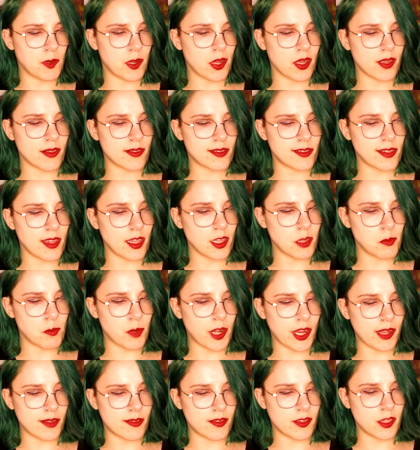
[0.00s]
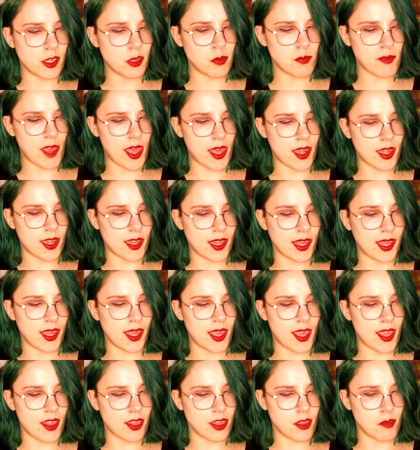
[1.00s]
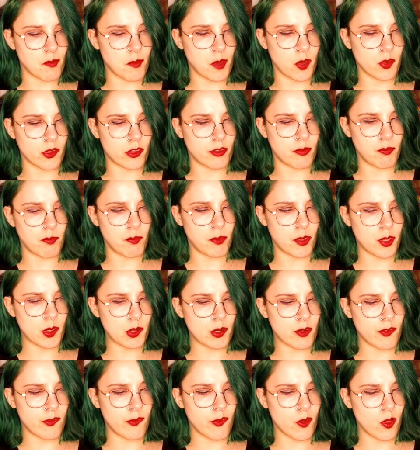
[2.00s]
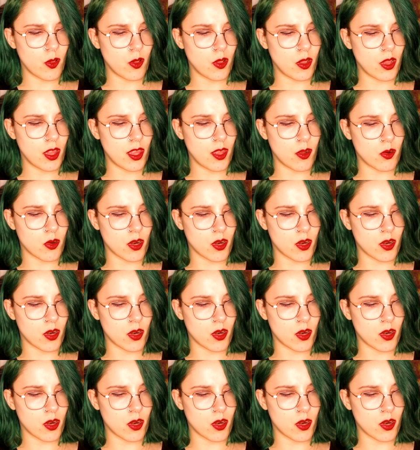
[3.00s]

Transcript: book celebrates humanity in the most beautiful